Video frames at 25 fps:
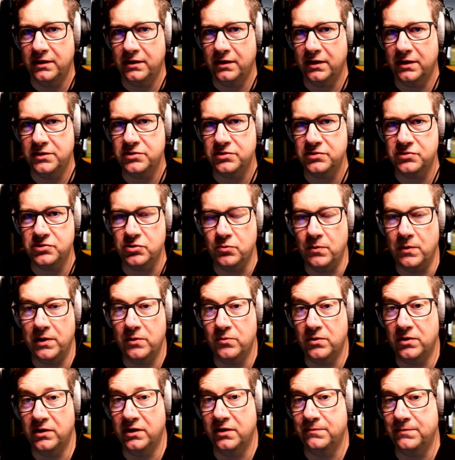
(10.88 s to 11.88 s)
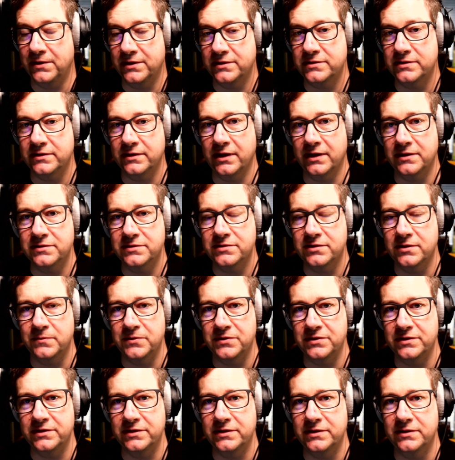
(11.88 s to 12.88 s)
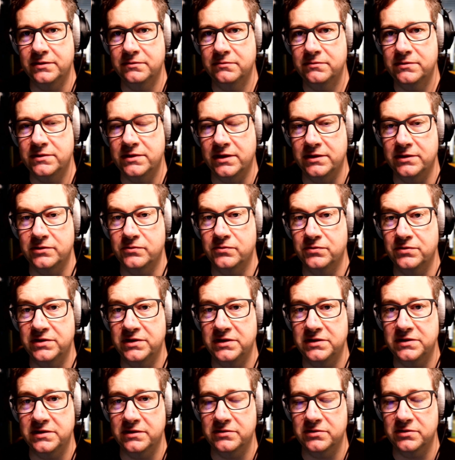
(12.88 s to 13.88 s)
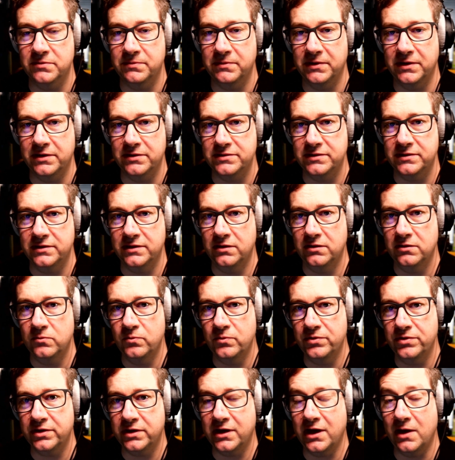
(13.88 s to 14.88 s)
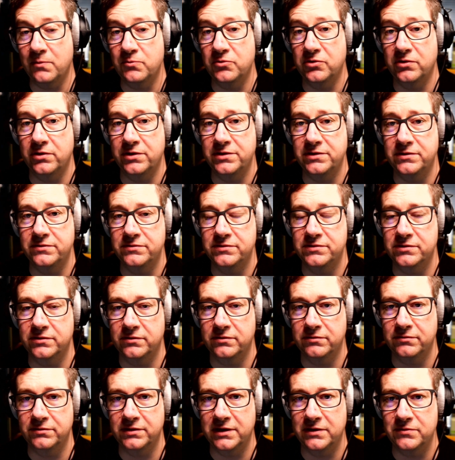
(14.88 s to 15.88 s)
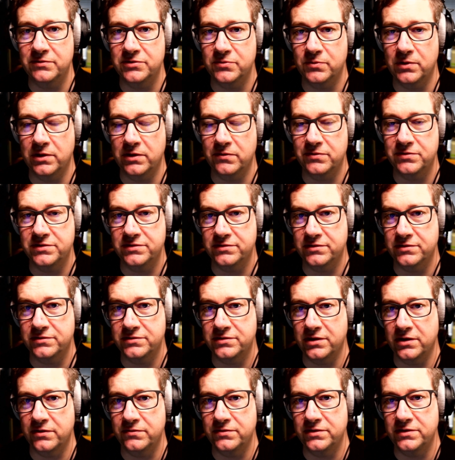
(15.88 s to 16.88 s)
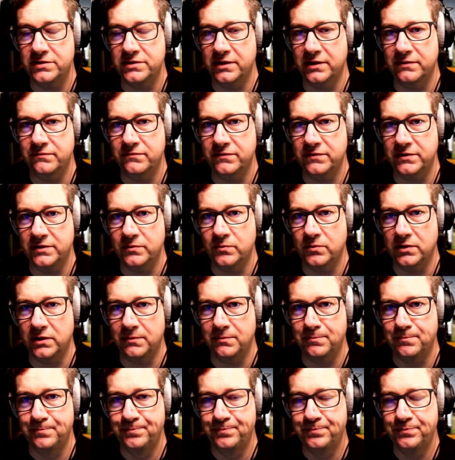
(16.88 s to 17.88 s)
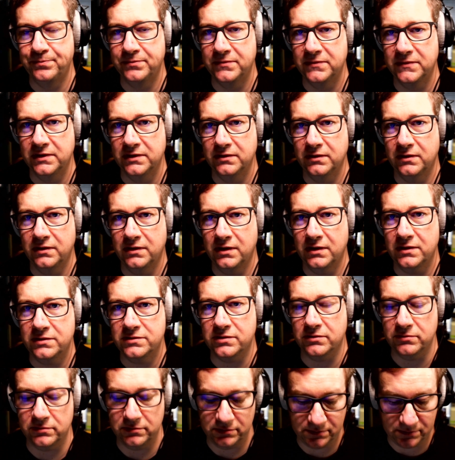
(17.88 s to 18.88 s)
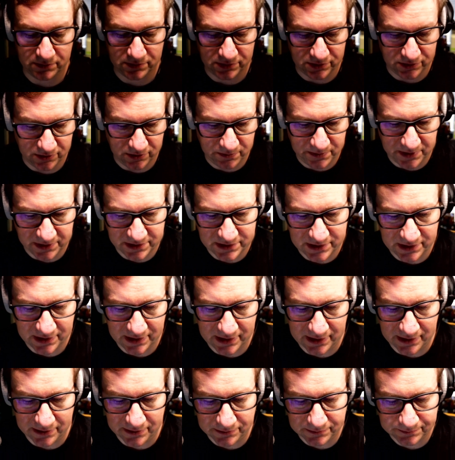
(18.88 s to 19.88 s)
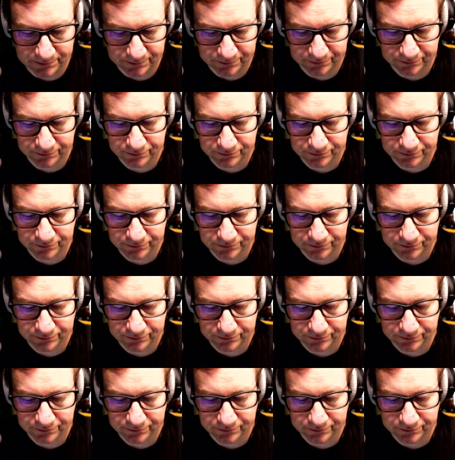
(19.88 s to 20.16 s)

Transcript: and just talk about why I picked it and some of the technical details about it, along with the camera I use on there as well, which is a Sony ZV-1. So zooming down,